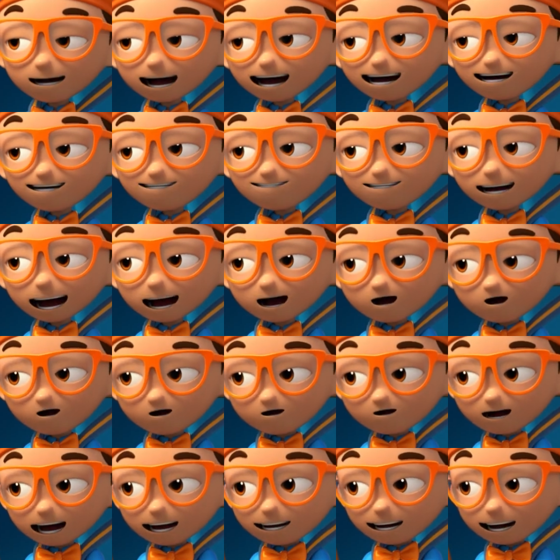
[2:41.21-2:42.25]
And now
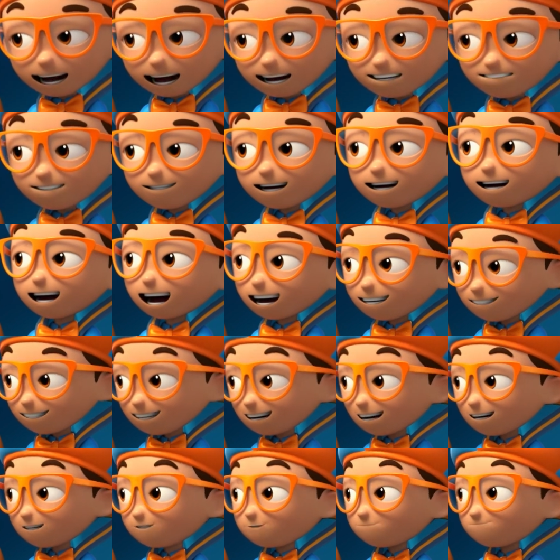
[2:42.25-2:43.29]
I have the answer to